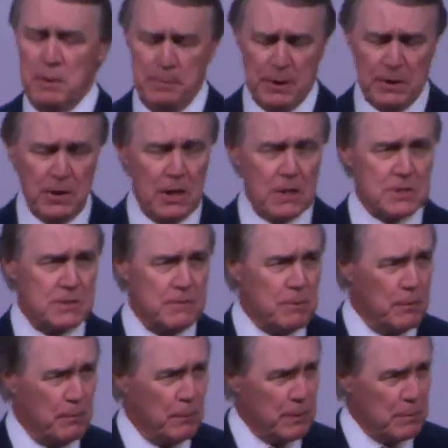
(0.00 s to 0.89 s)
But because
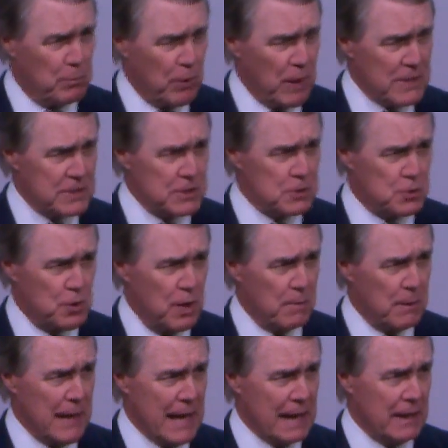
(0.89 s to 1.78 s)
when President
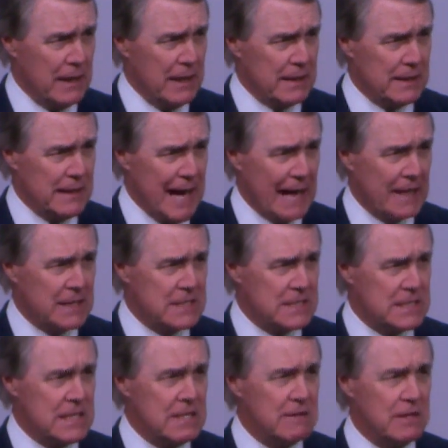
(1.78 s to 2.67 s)
Trump got elected, I
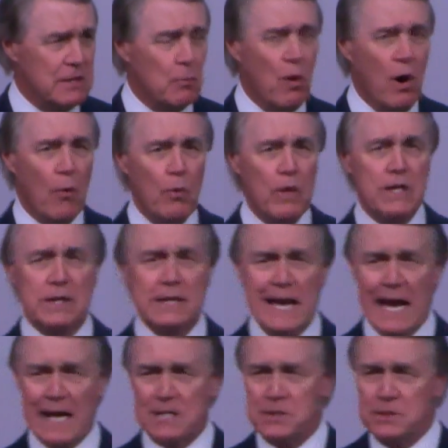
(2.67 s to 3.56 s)
could see then what we
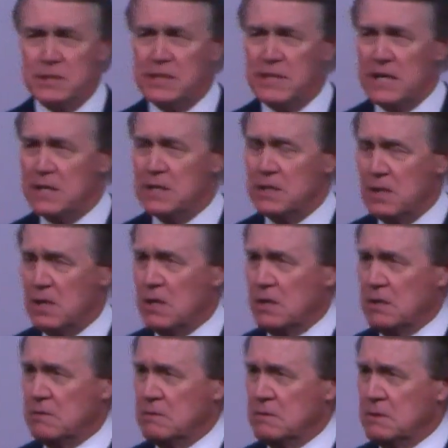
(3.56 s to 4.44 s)
could actually get
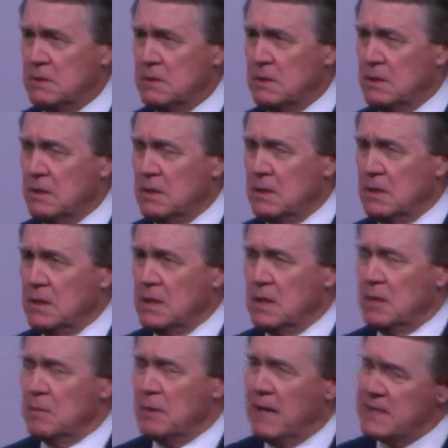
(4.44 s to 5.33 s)
done.
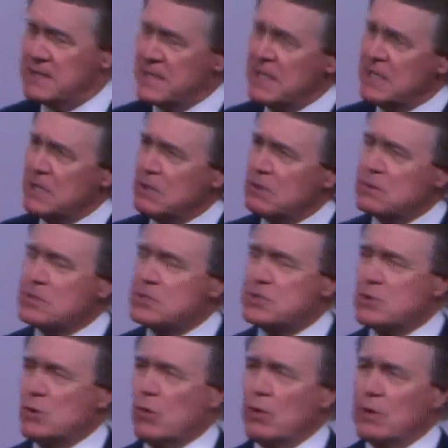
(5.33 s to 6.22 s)
But I tell you a little
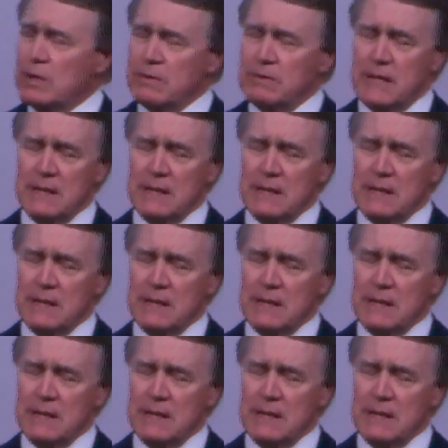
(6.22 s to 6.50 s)
story